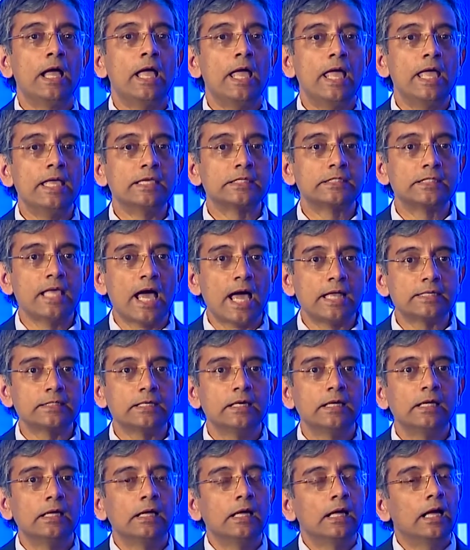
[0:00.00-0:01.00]
is that
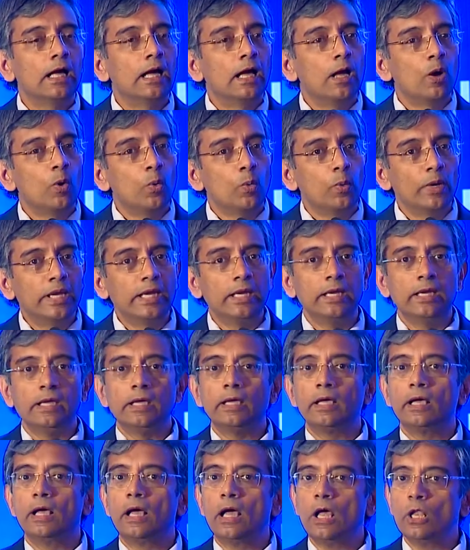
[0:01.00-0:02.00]

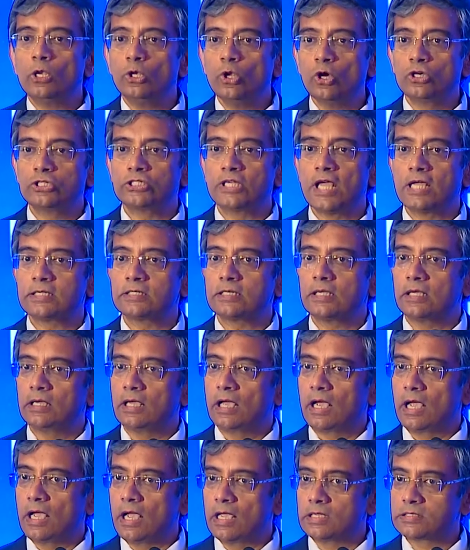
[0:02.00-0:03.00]
we looked at
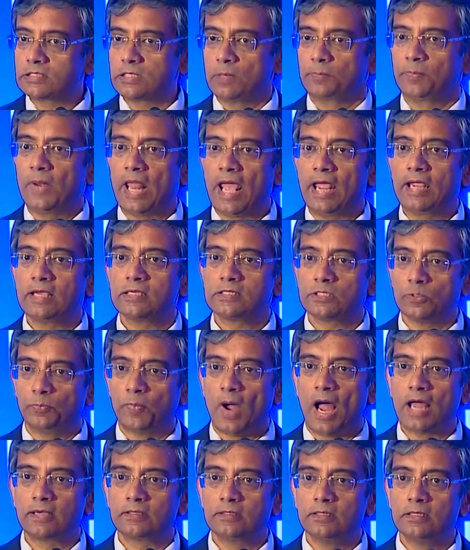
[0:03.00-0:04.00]
suppliers,
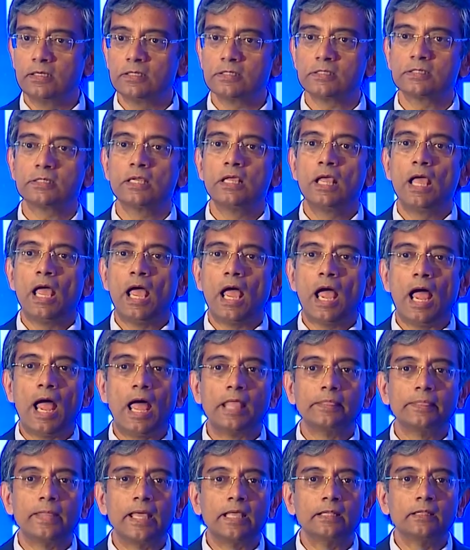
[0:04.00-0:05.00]
partners,
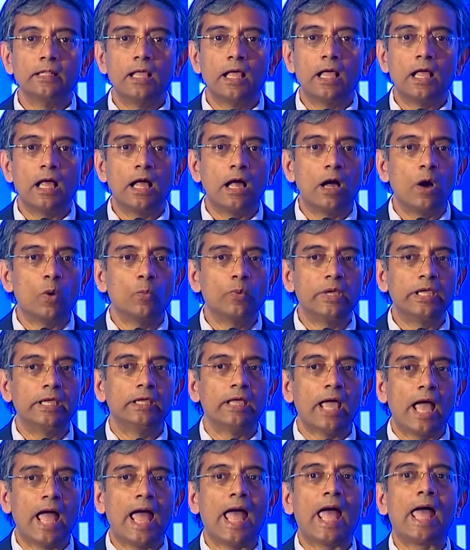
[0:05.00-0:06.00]
and then we
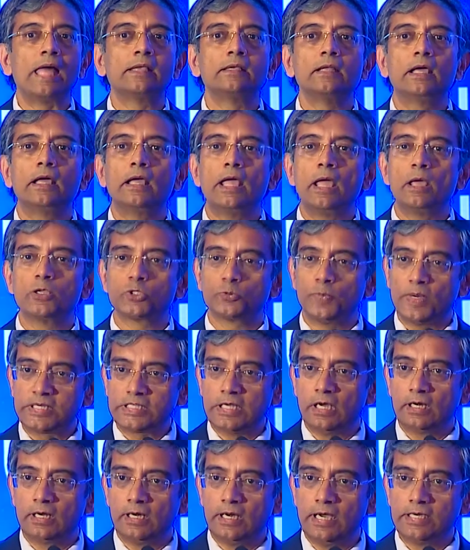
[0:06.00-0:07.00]
had a
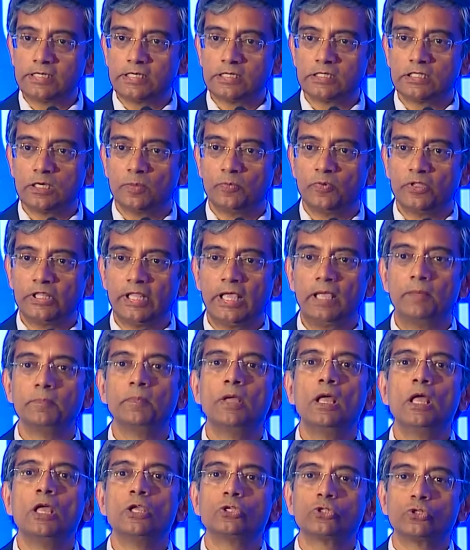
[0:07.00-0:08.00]
special relationship with them
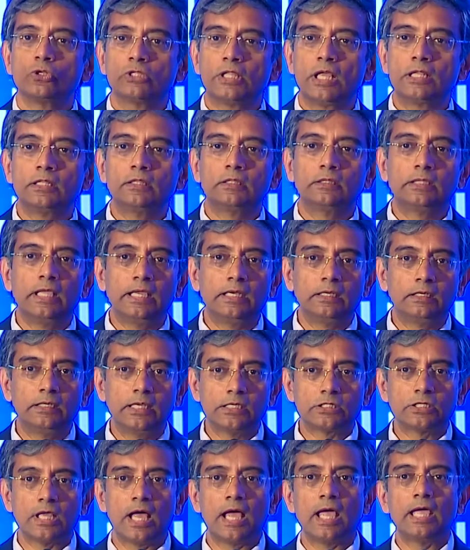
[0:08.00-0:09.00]
so that they
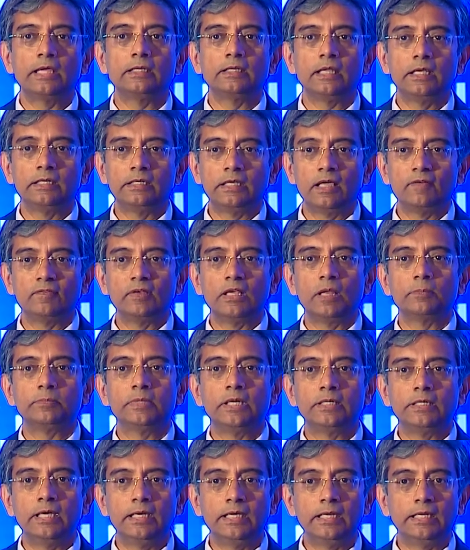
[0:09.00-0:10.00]
designed and developed the
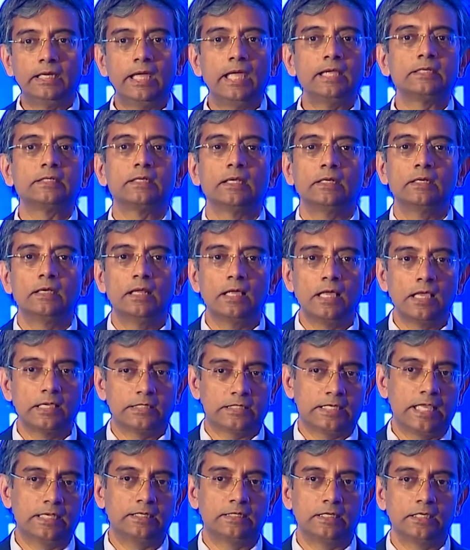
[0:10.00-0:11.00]
dedicated
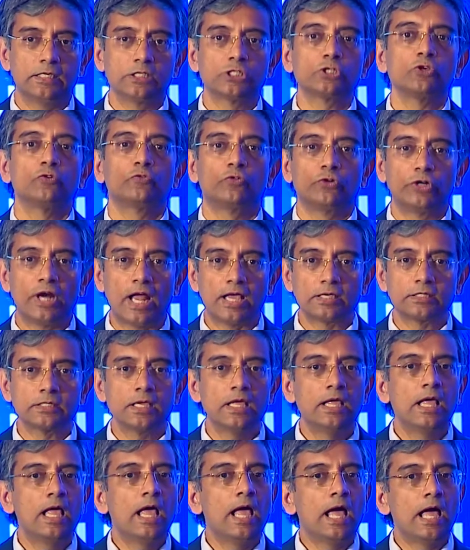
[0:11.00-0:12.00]
centers for us.
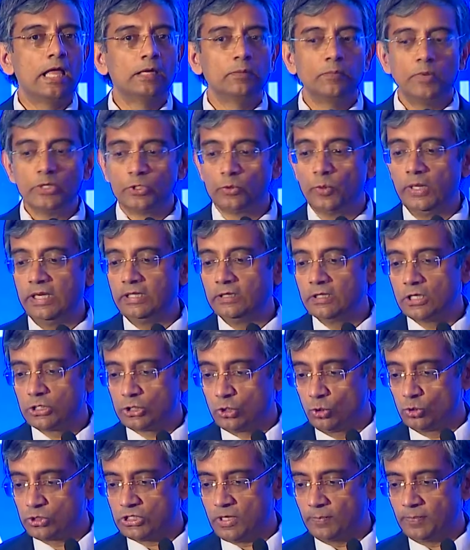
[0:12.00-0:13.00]
And between the
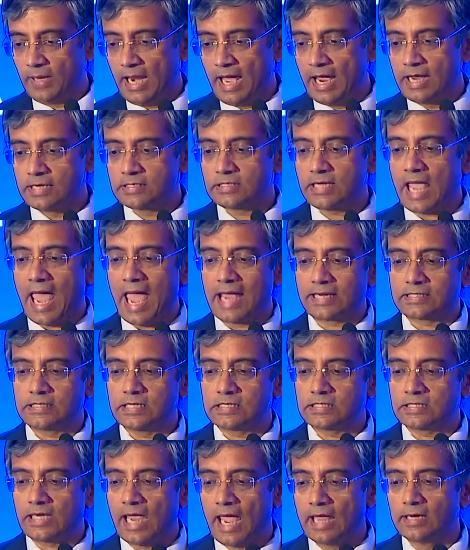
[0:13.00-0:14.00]
two suppliers,
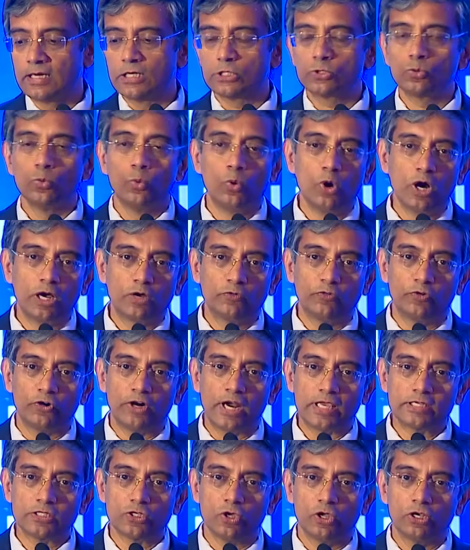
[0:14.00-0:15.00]
Axis Cadres work for
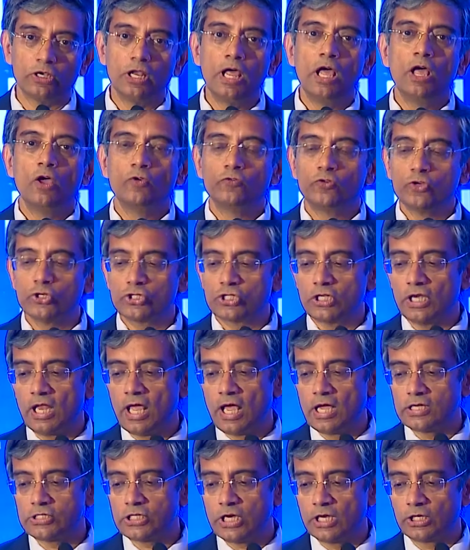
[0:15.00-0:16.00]
us on
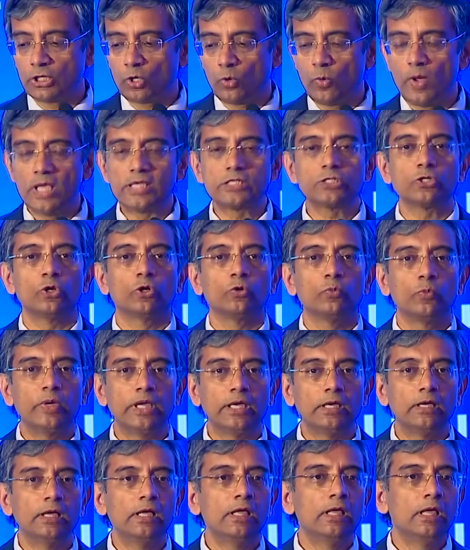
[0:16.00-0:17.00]
fuselage and Quest on
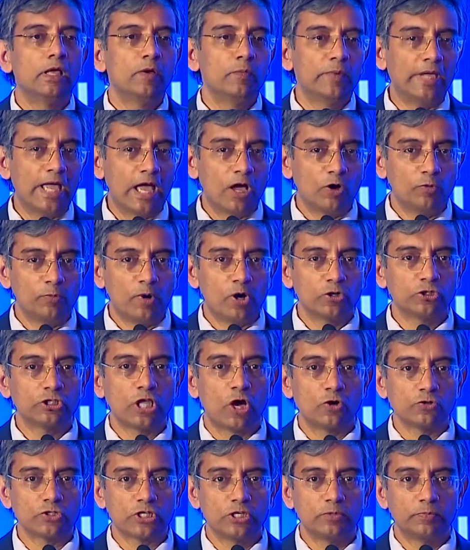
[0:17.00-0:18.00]
wing, we have about
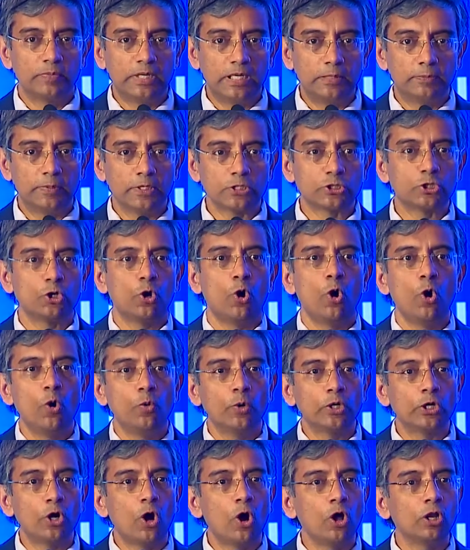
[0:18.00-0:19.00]
1,000 people. So
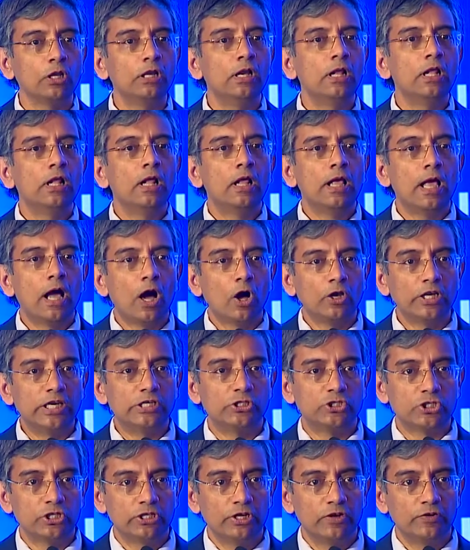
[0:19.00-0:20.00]
overall, on
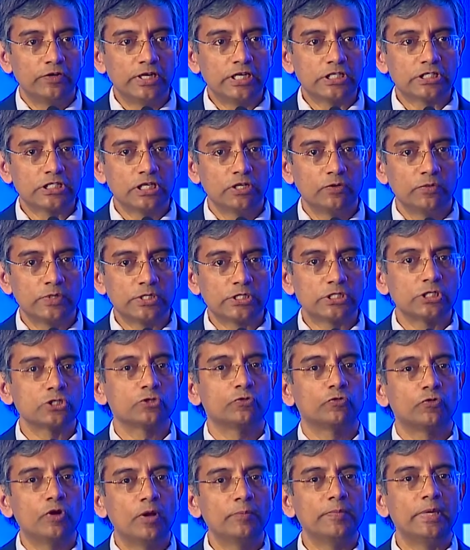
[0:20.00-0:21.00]
engineering services
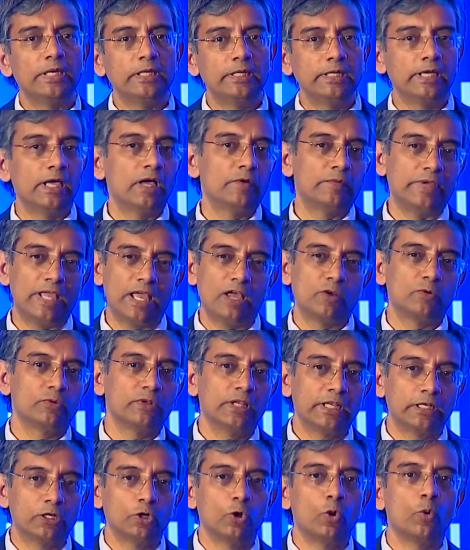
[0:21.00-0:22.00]
from India, we have a
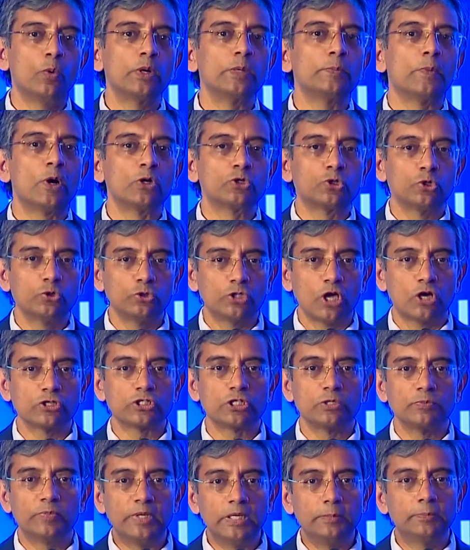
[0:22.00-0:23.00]
little over about
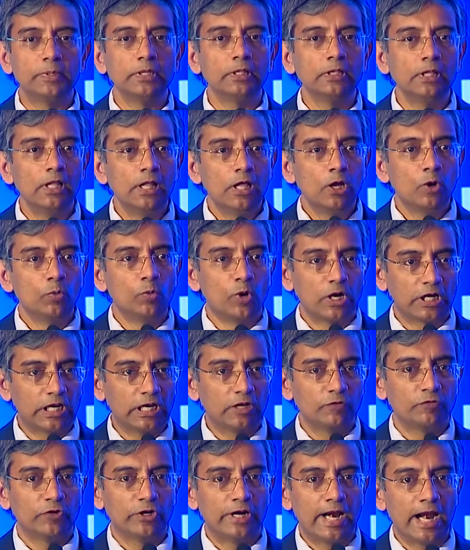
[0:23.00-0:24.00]
2,000 people
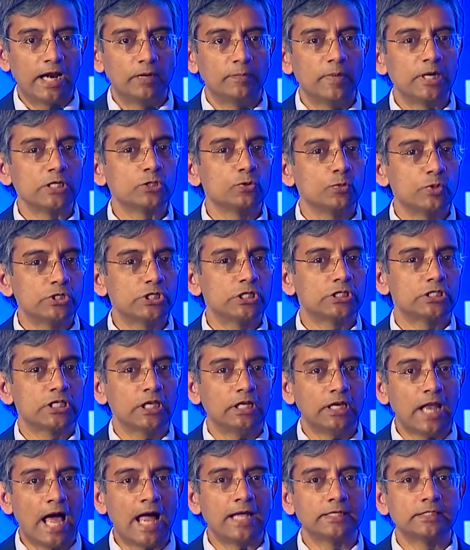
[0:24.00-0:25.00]
working for Airbus, which is the
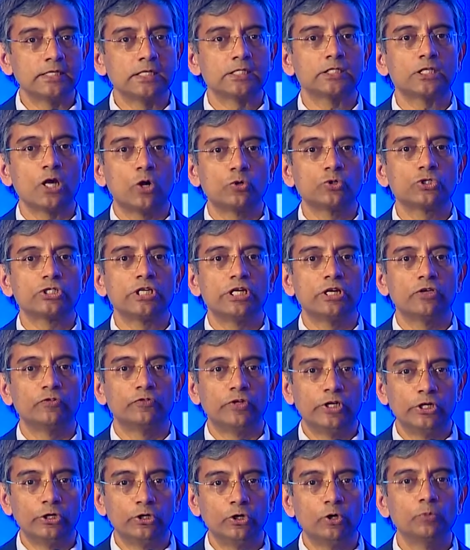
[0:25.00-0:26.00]
largest outside of
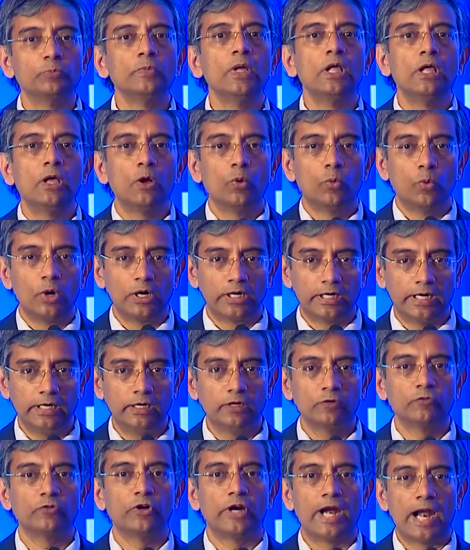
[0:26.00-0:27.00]
Europe working
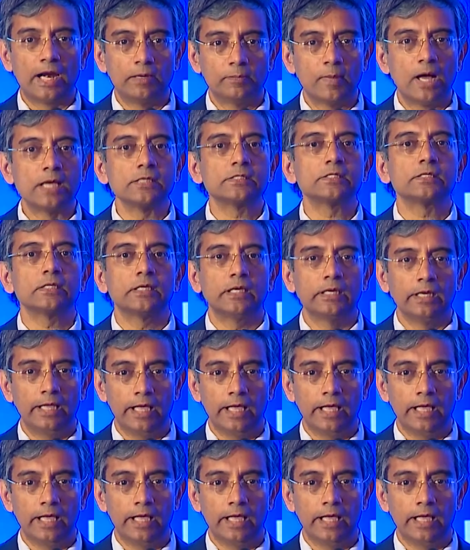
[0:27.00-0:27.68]
for Airbus,